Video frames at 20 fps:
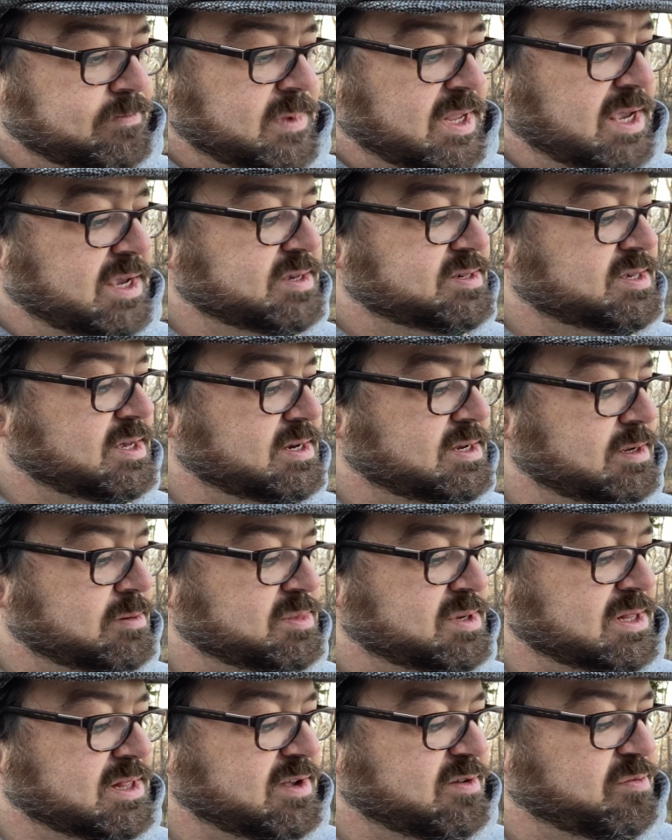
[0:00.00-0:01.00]
He sent him
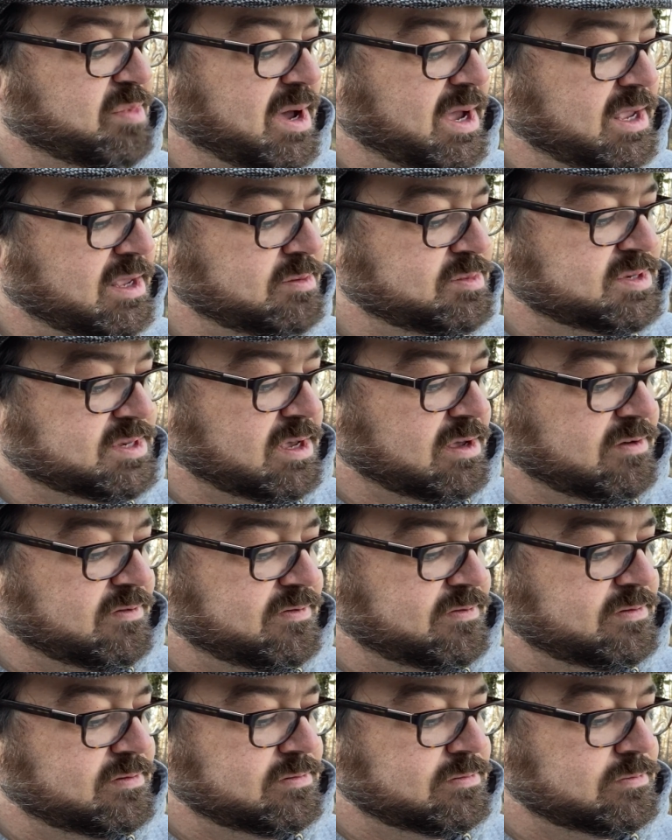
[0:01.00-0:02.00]
to live by
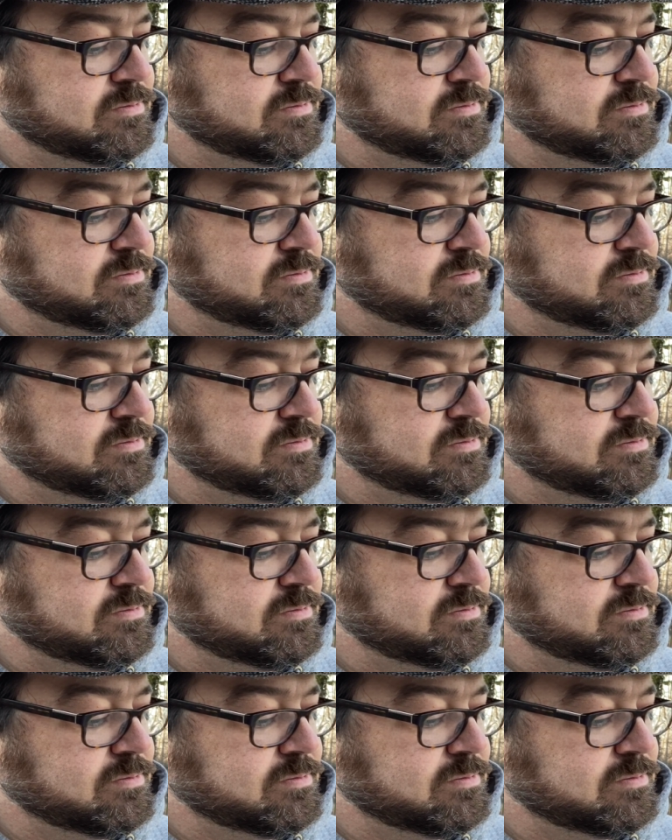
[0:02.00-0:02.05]
himself,